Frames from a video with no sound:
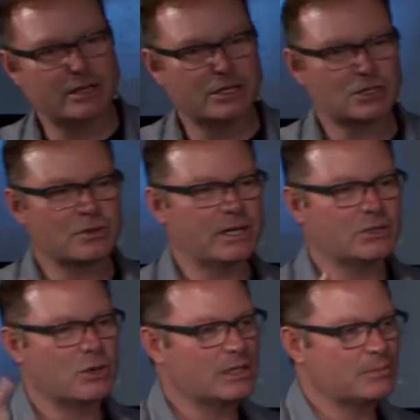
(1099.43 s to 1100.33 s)
industry in
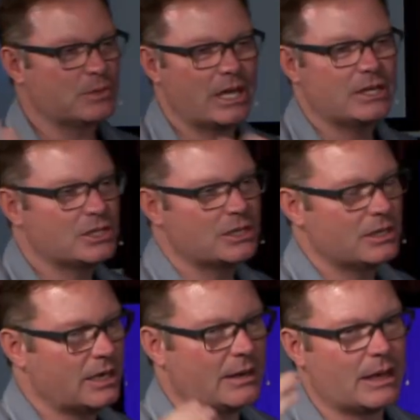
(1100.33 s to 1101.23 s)
transportation,
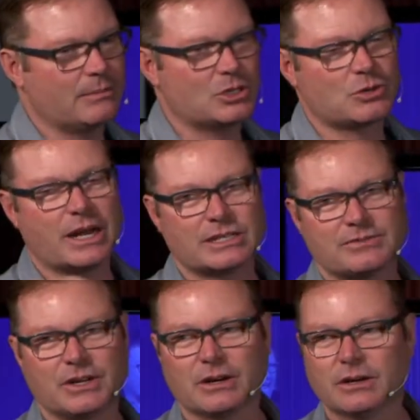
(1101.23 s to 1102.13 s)
I mean,
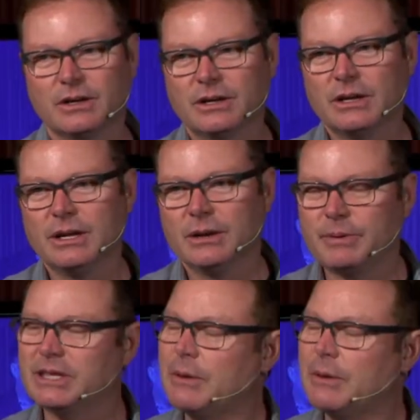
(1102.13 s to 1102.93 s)
stratosphere. But